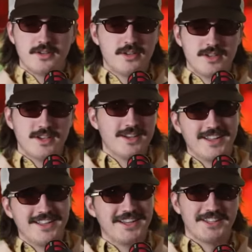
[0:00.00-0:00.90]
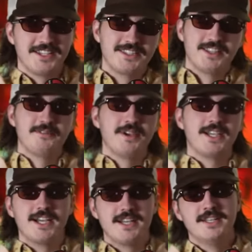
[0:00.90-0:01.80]
I like the other main
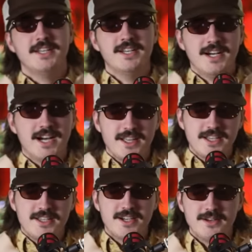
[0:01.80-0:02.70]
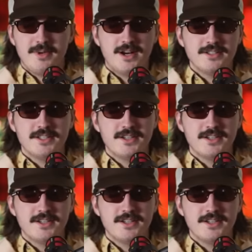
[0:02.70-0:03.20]
guy. I like uh, Mongo a